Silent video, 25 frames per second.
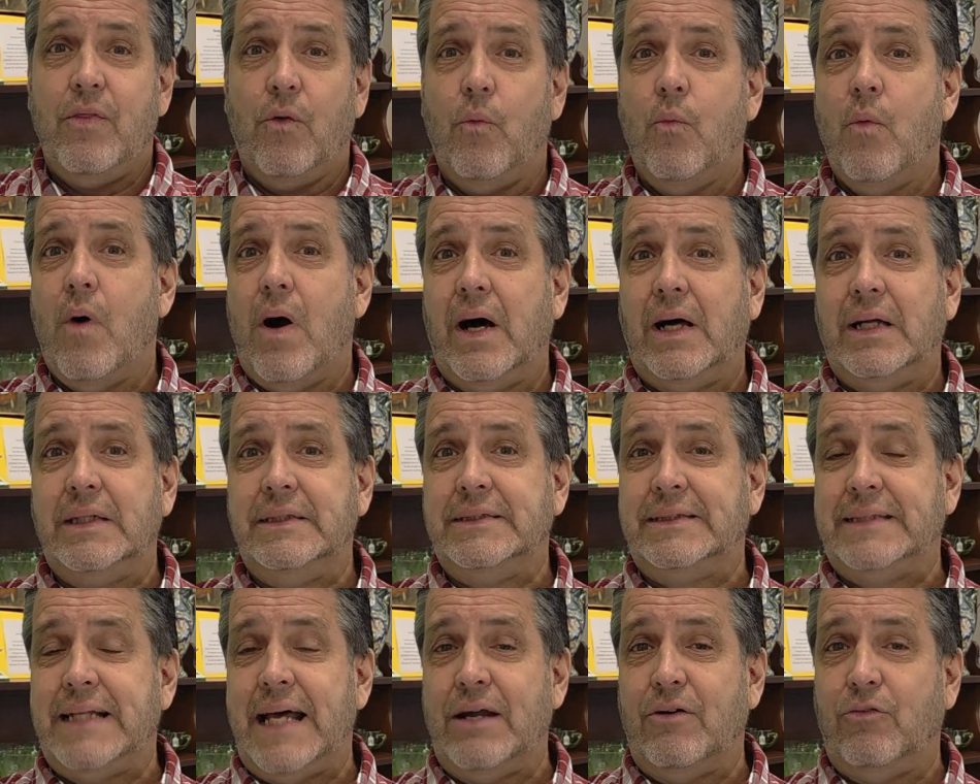the
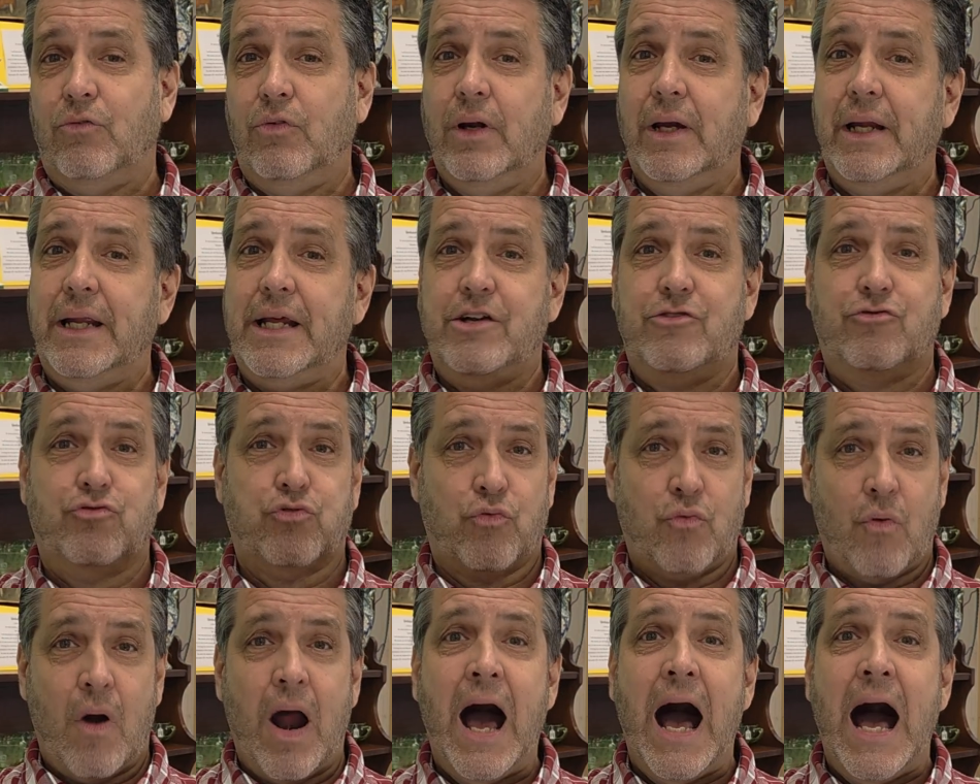ones that really
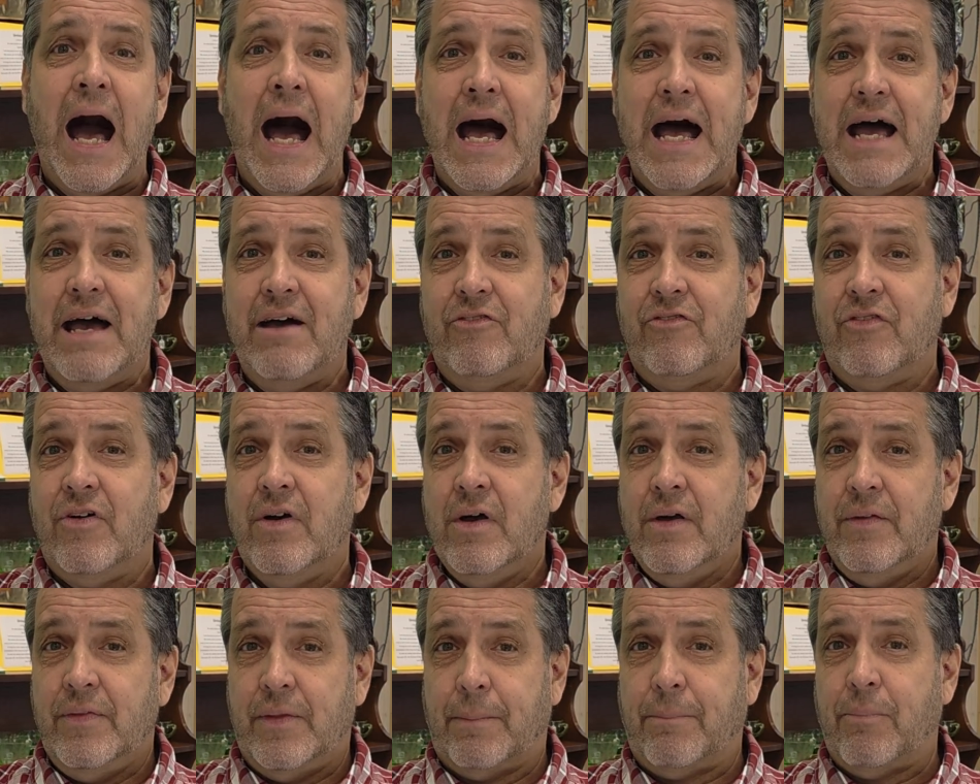drive
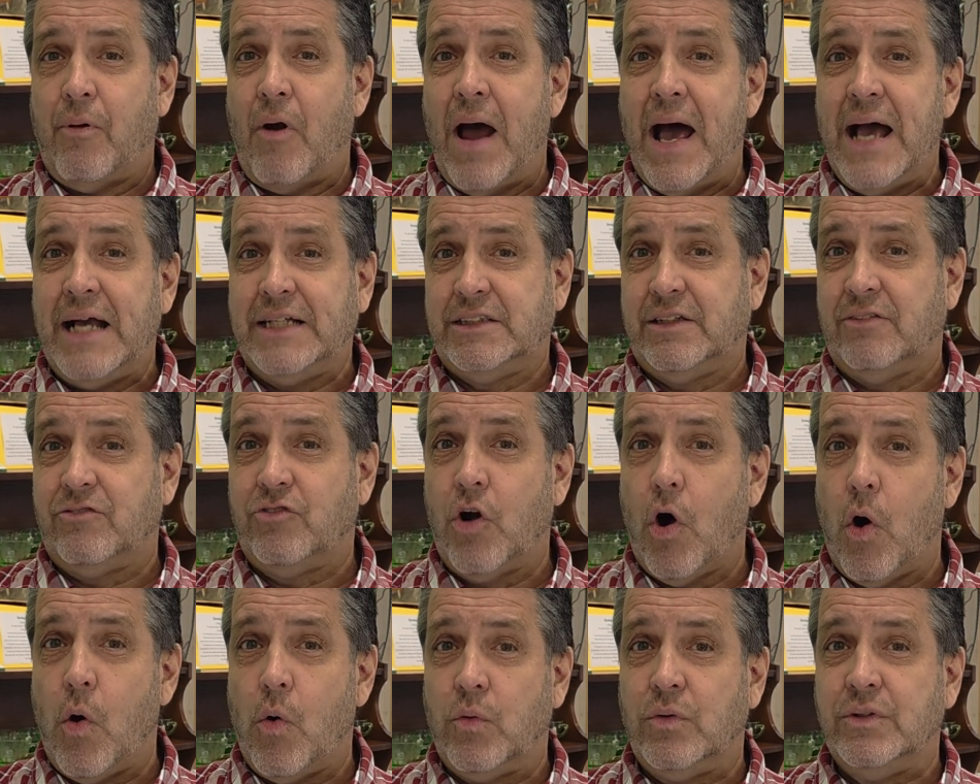the price
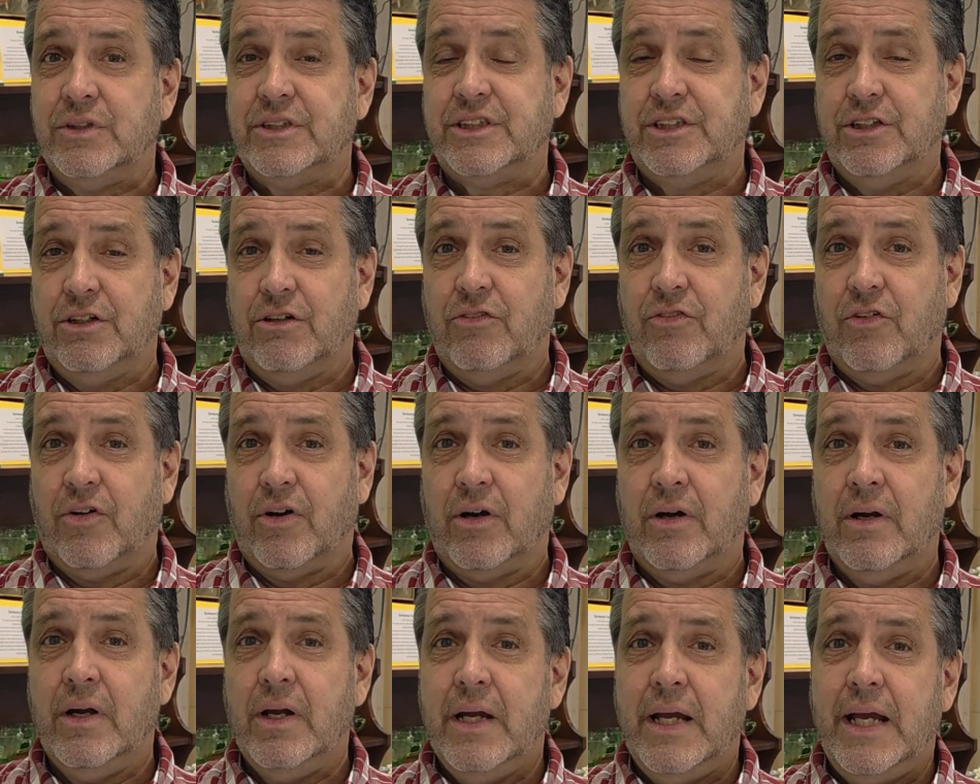of gold and
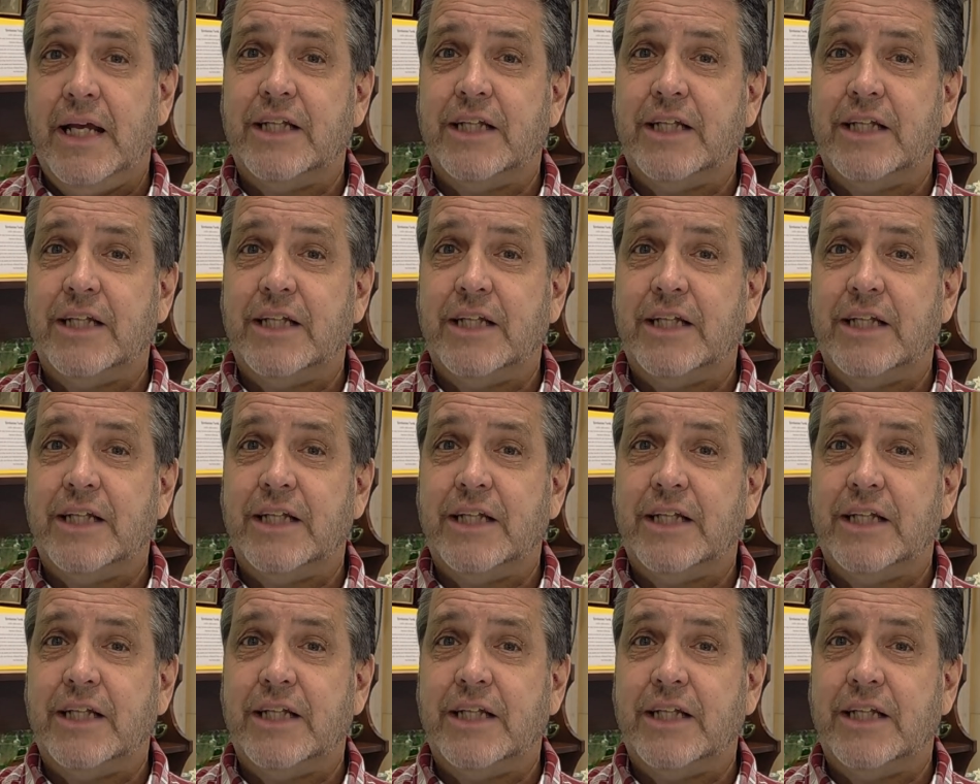silver.